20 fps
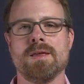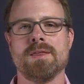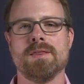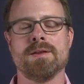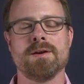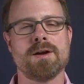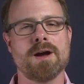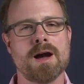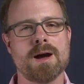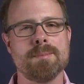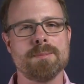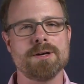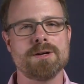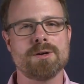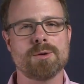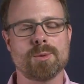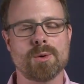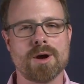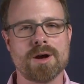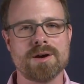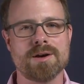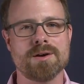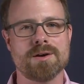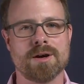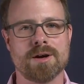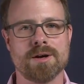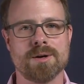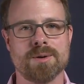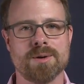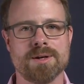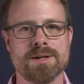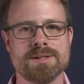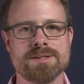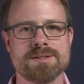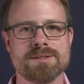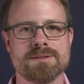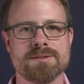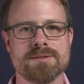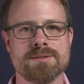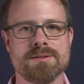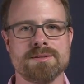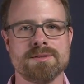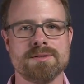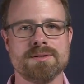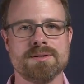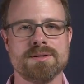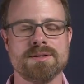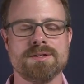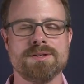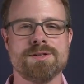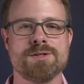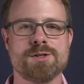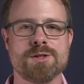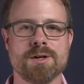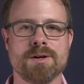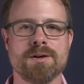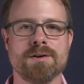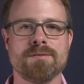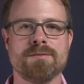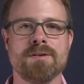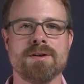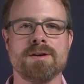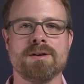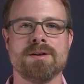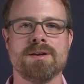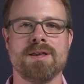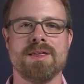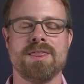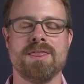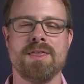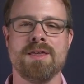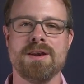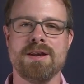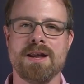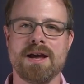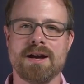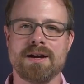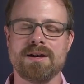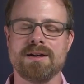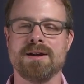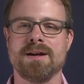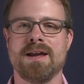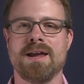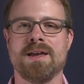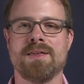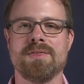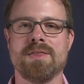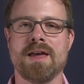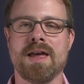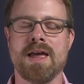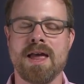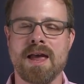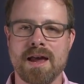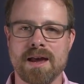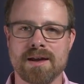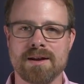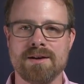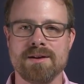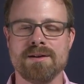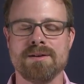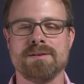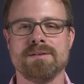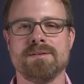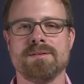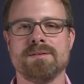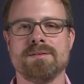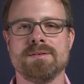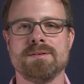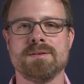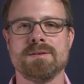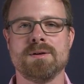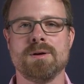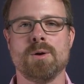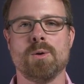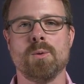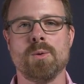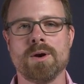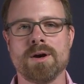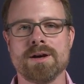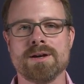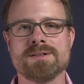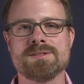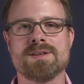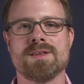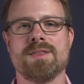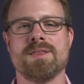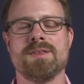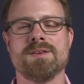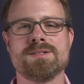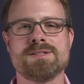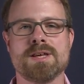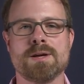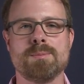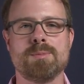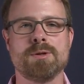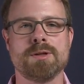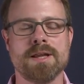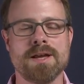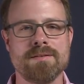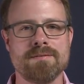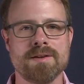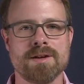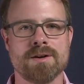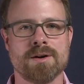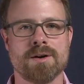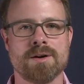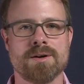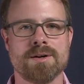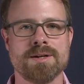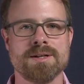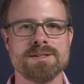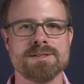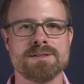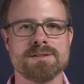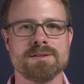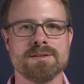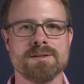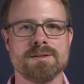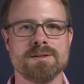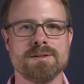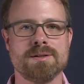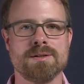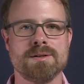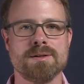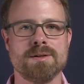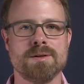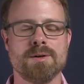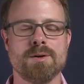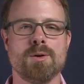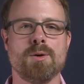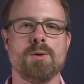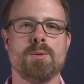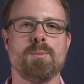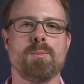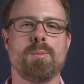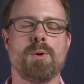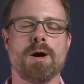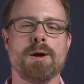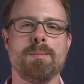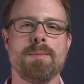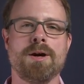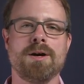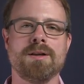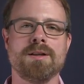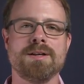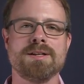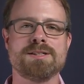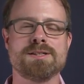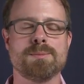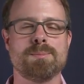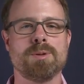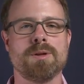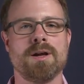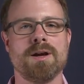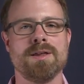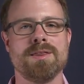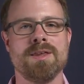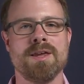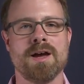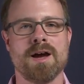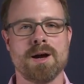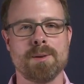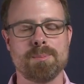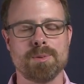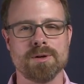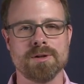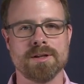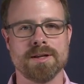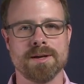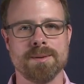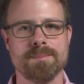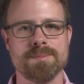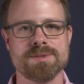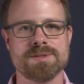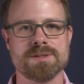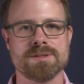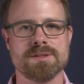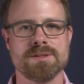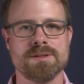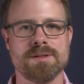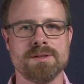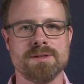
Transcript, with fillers: The common carotid arteries serve the neck and the head, whereas the subclavian arteries primarily supply the upper limbs,